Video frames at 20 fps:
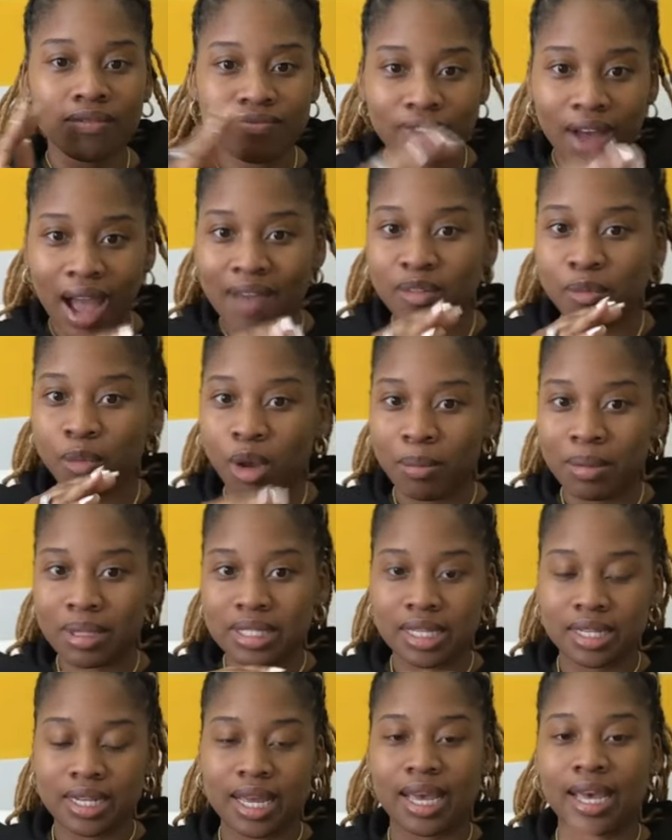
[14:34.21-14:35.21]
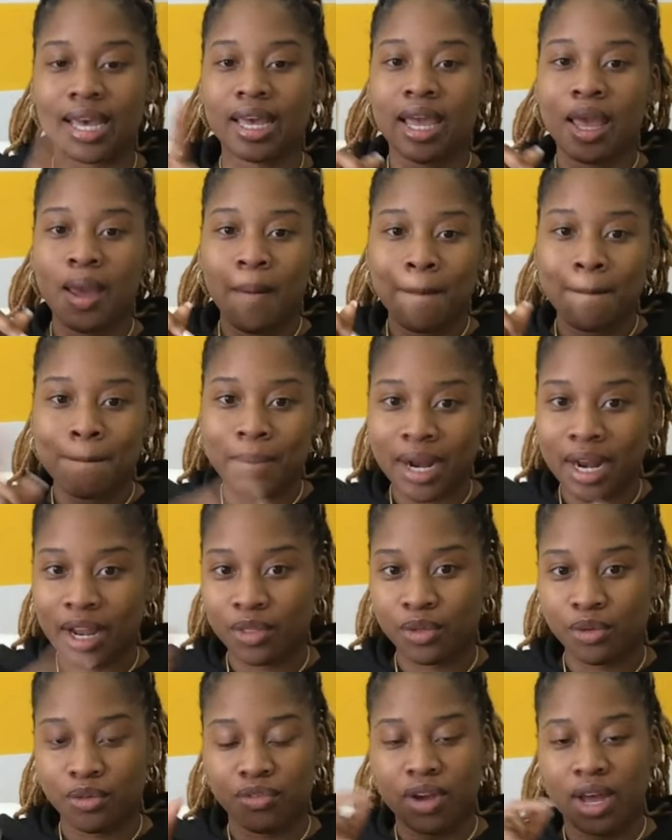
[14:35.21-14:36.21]
5 appointments a day,
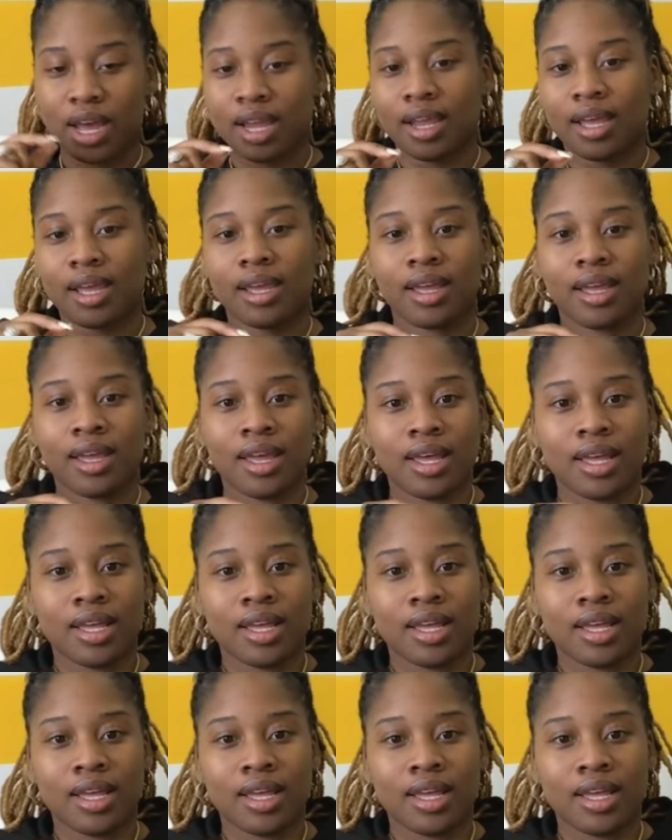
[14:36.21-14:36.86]
Monday through Friday.